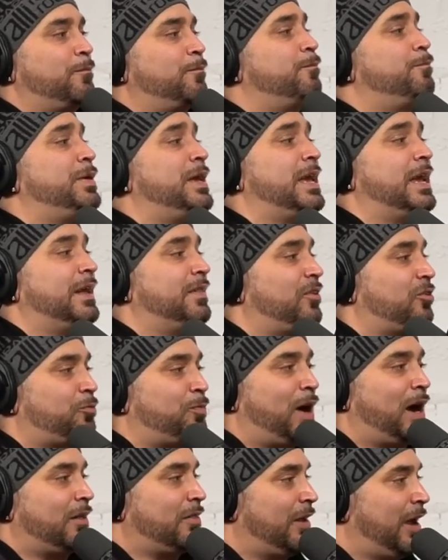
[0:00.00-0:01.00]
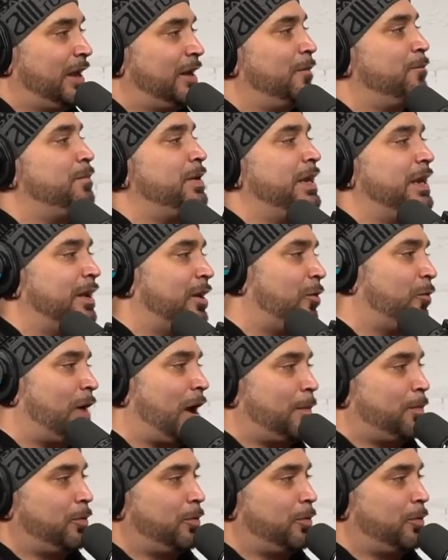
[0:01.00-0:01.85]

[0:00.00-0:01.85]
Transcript: being in the spotlight and being a rapper?